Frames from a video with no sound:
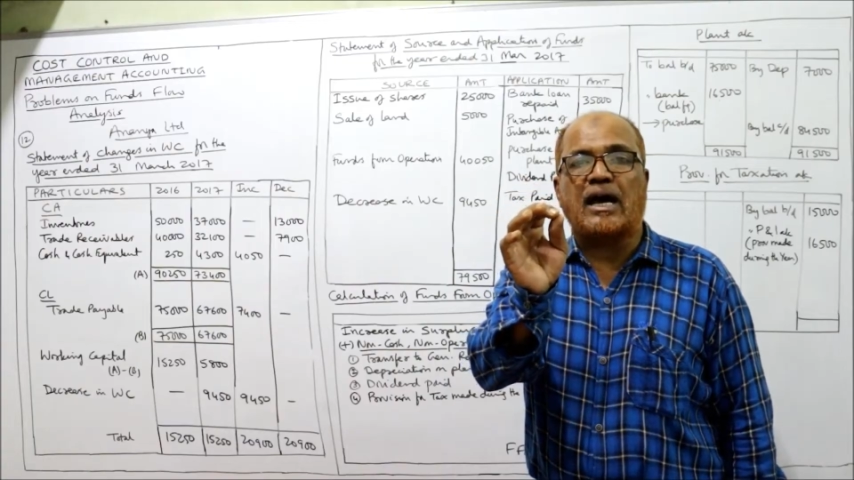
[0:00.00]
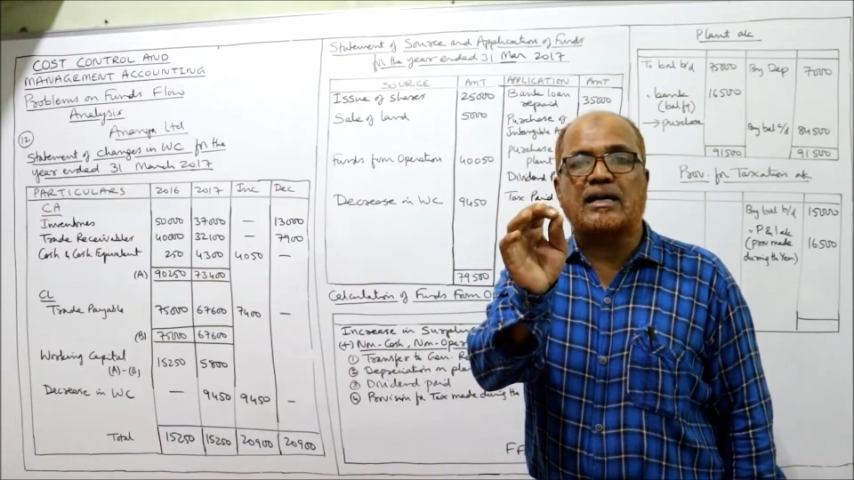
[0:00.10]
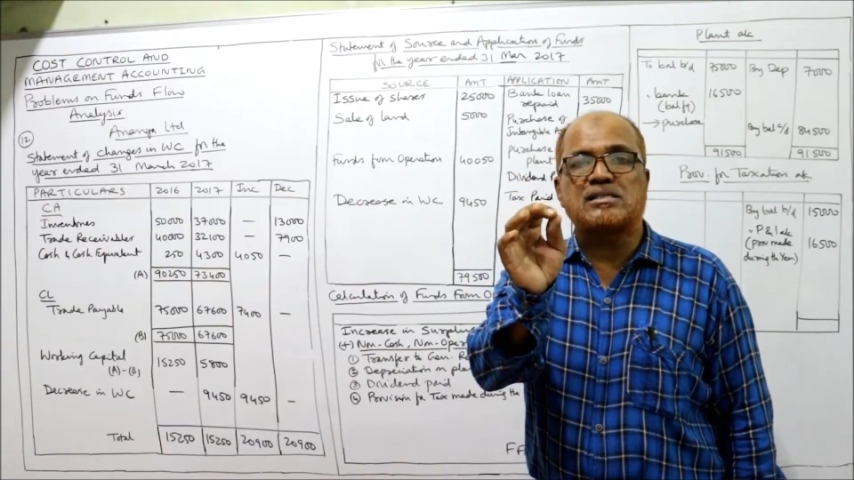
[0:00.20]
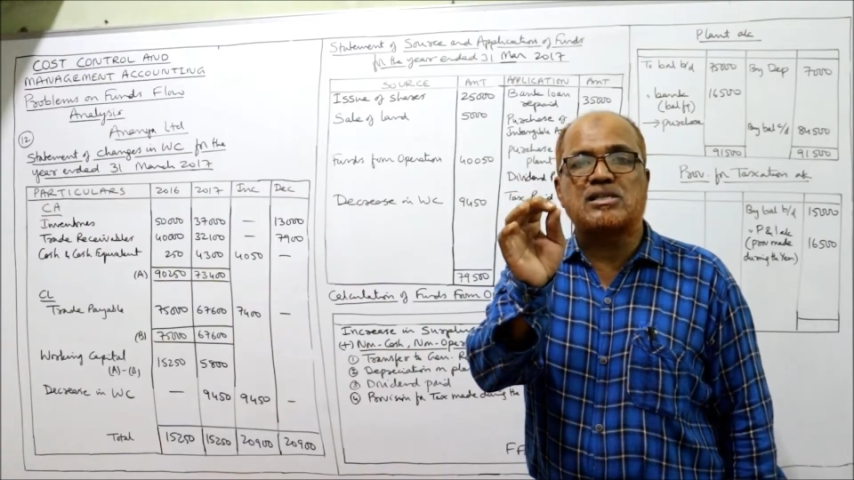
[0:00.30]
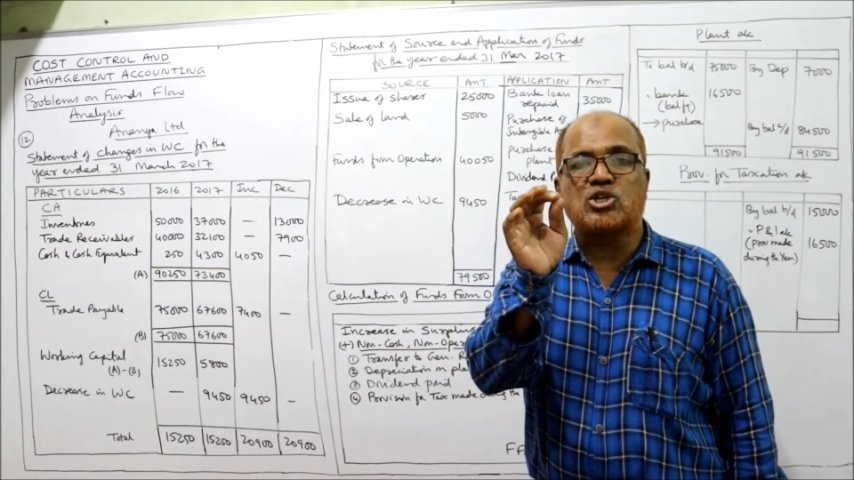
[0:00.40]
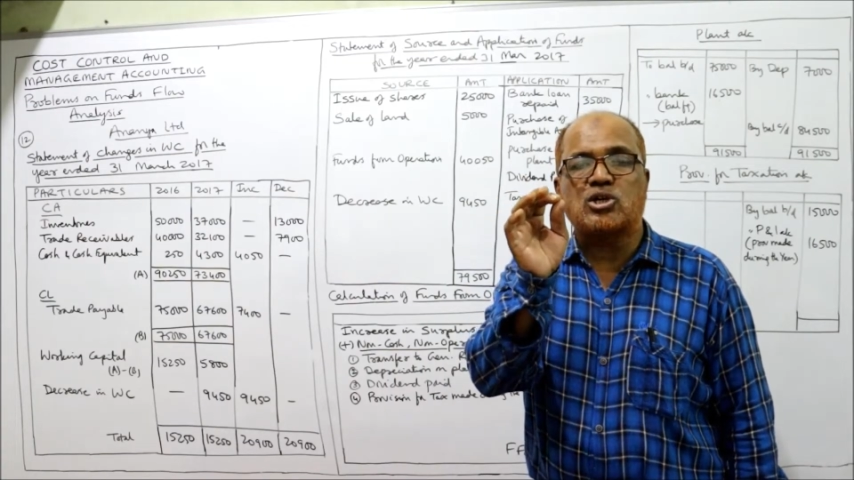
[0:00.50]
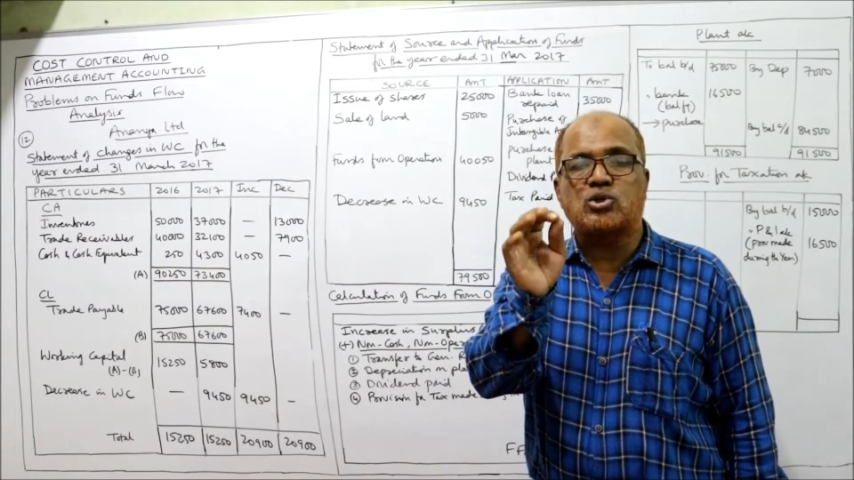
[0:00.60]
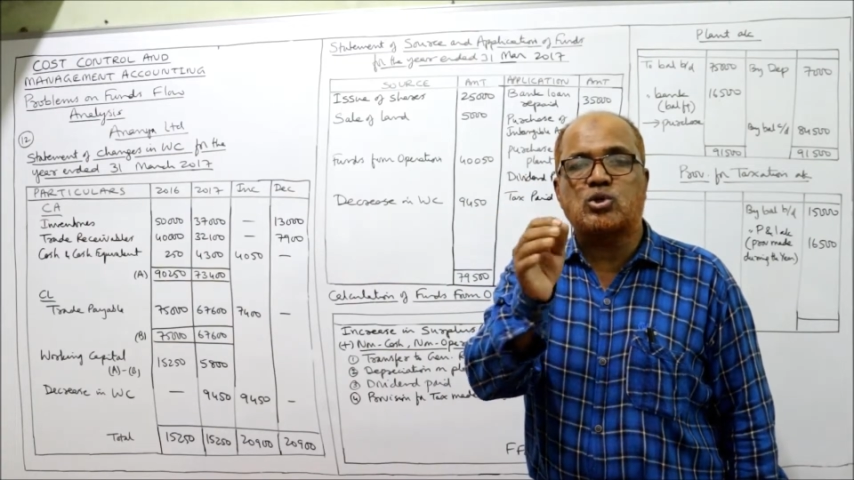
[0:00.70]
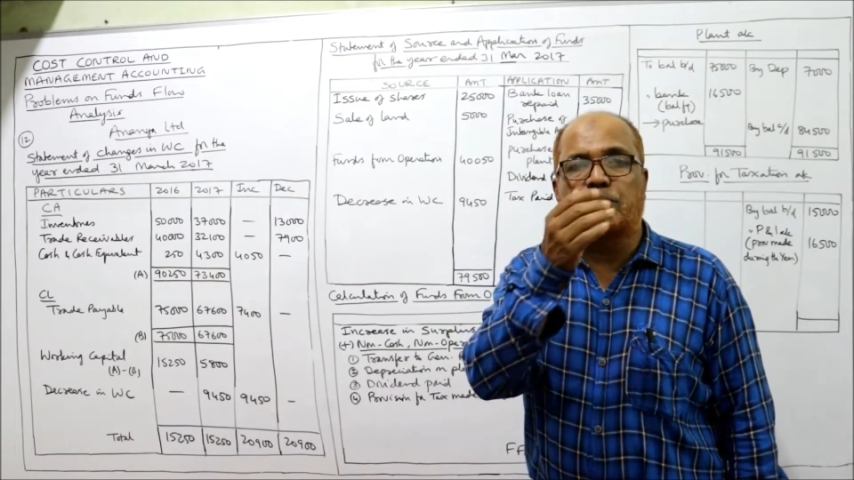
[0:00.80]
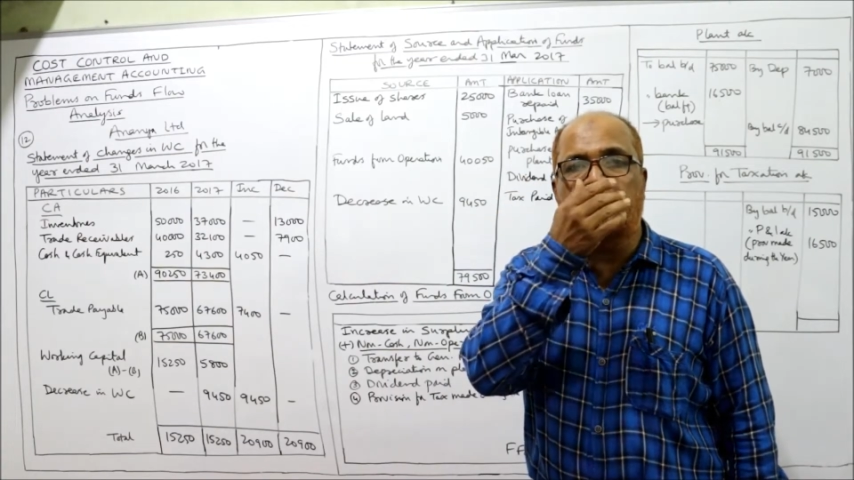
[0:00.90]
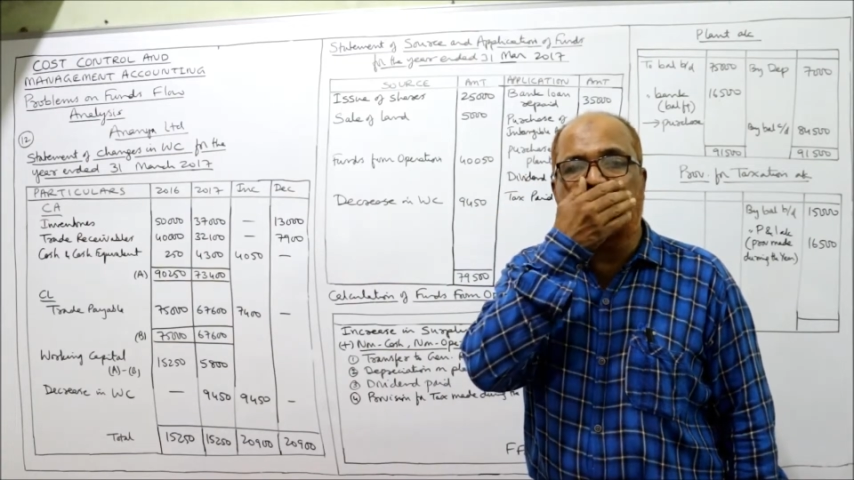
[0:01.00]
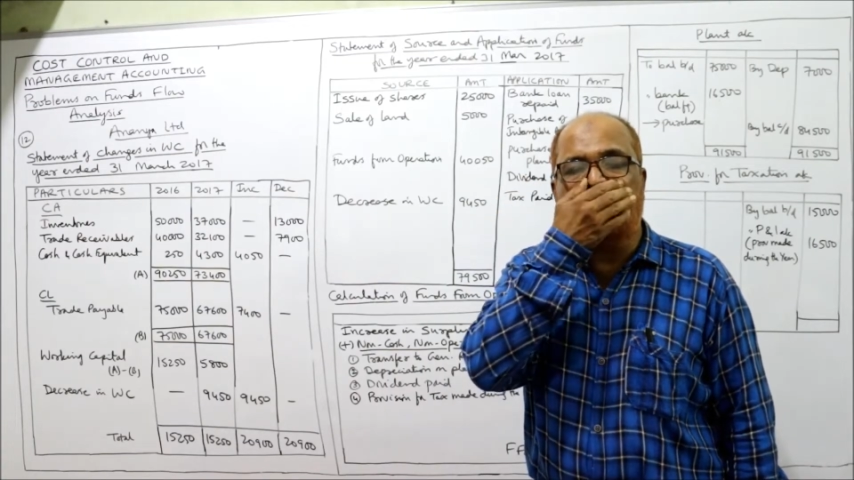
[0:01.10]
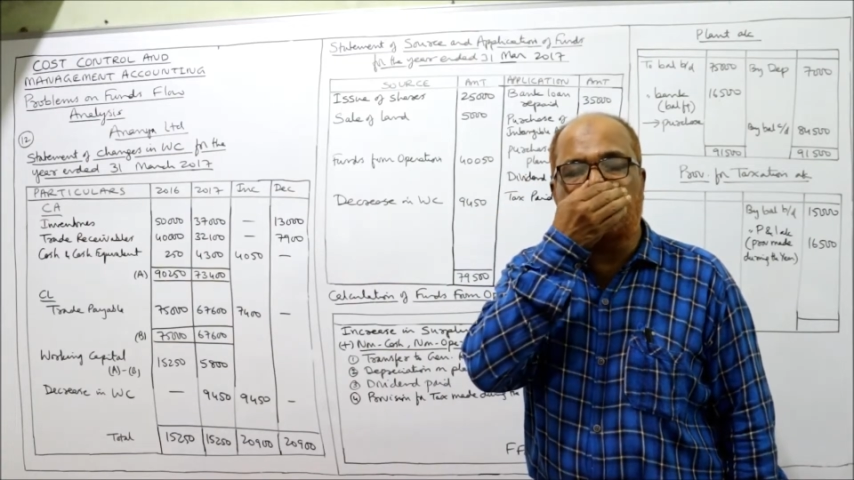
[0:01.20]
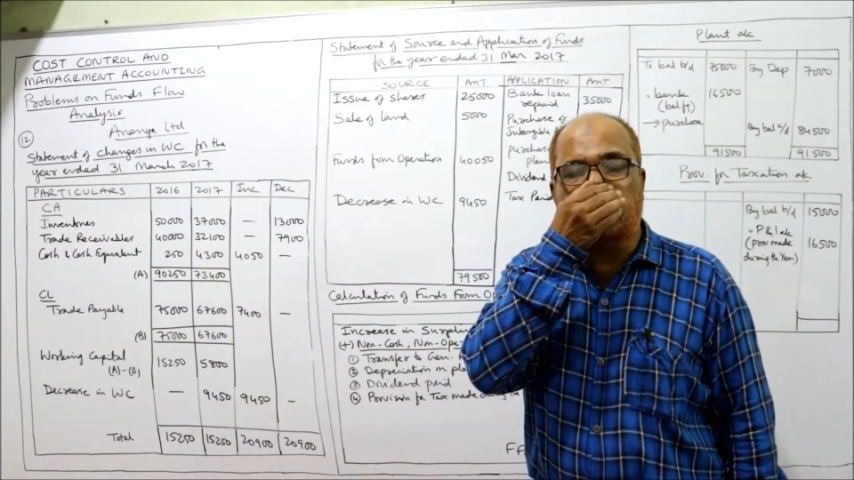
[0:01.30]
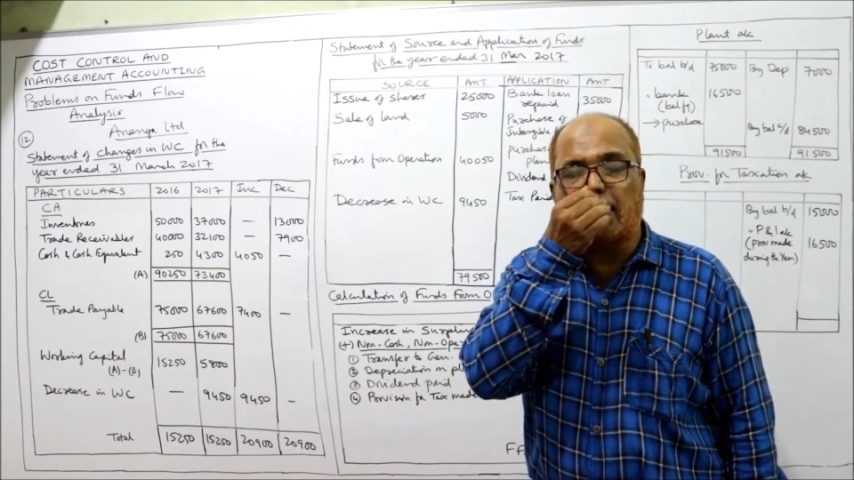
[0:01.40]
taxation should be
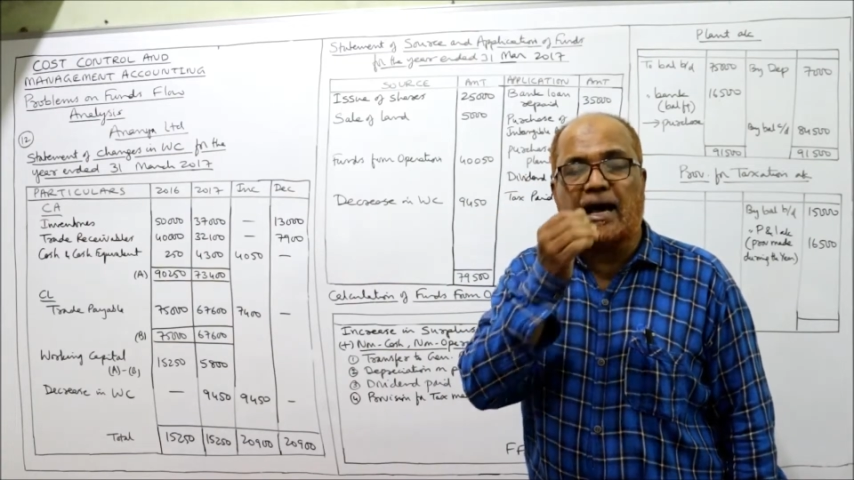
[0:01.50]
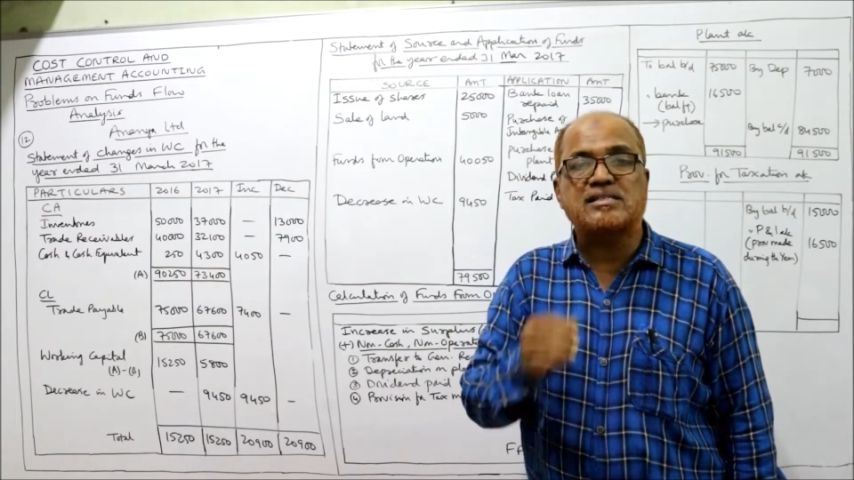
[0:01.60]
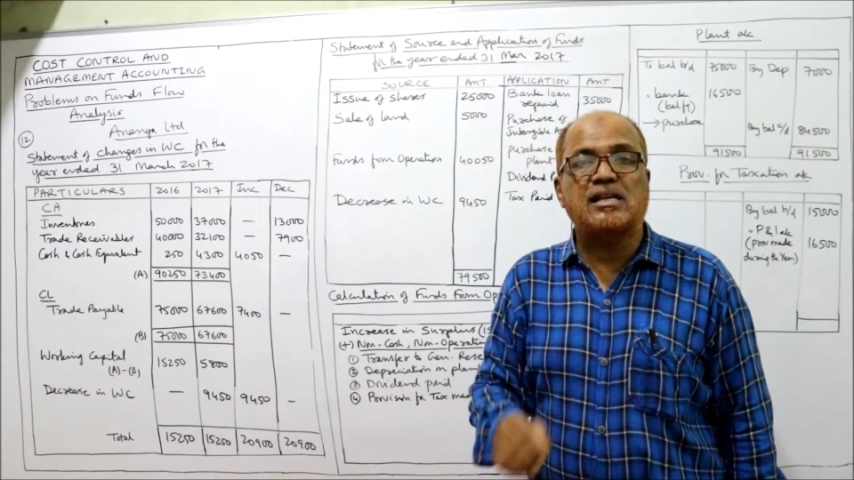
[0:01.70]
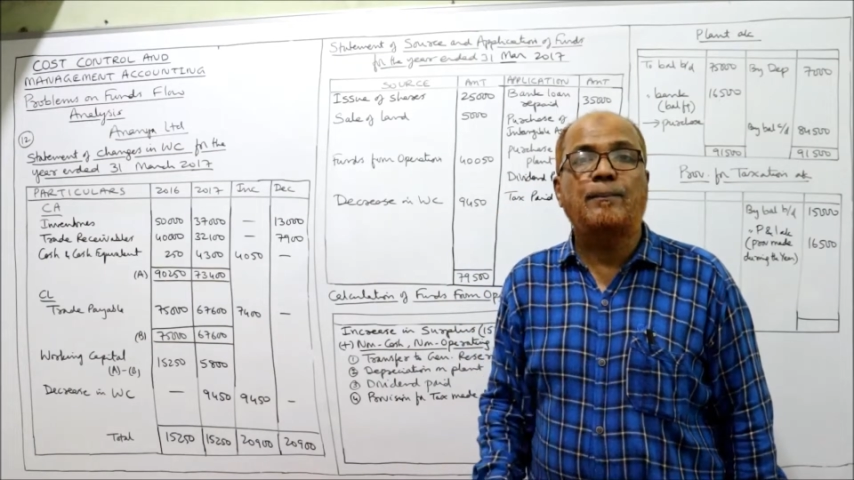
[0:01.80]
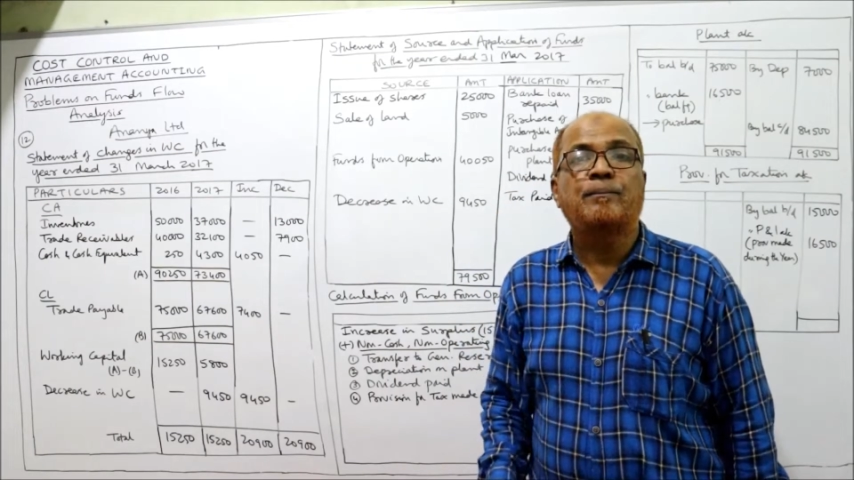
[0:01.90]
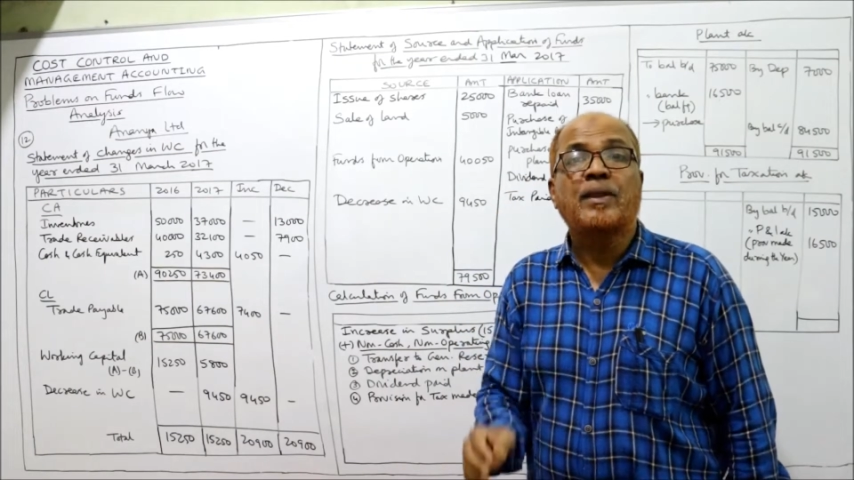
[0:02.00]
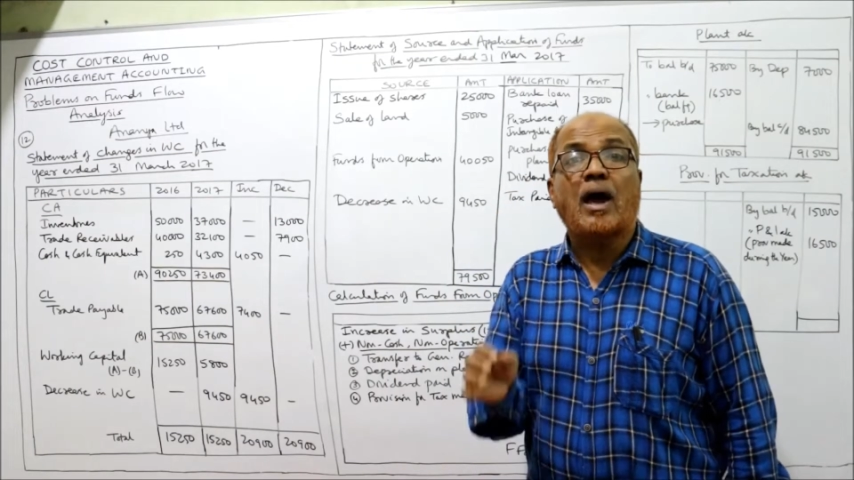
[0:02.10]
treated as an